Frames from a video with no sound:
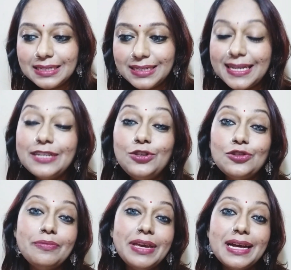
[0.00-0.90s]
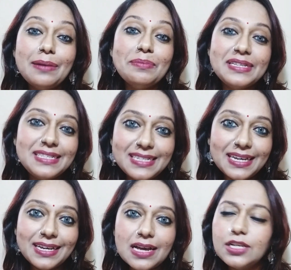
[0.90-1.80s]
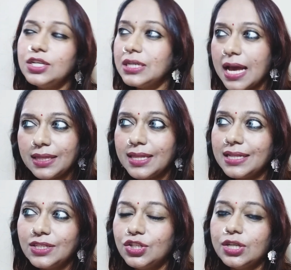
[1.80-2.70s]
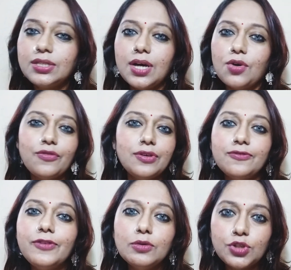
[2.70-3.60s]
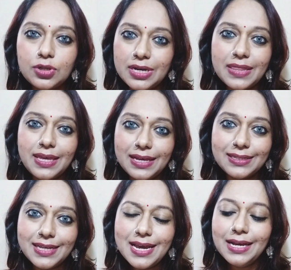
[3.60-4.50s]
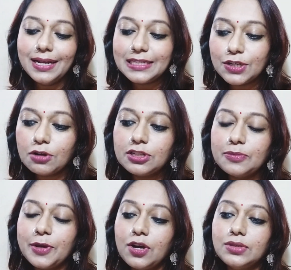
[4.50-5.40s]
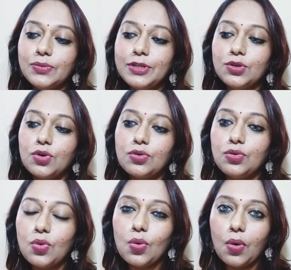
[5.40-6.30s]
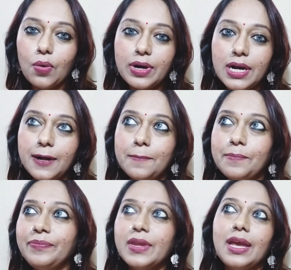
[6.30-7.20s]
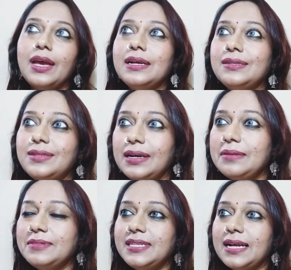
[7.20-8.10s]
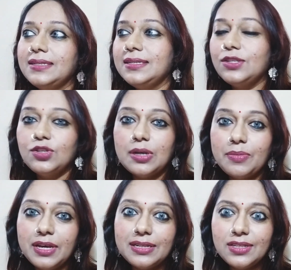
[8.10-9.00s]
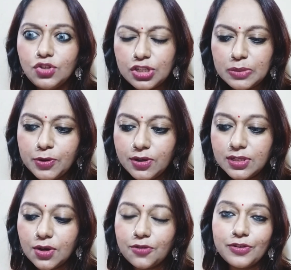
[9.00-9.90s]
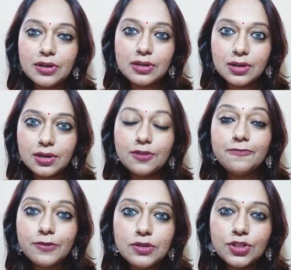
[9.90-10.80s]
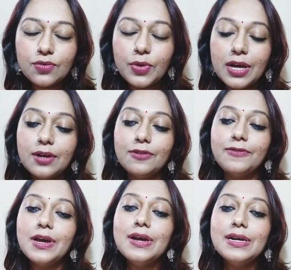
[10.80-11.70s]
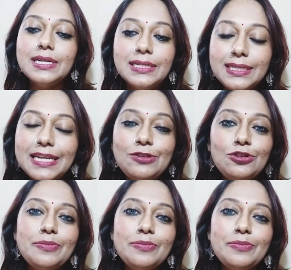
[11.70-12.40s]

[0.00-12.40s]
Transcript: tend to make a mistake, and that's just out of confusion, nothing else. It's not because we do not know or circumstances or something else. It's just because out of confusion we kind of tend to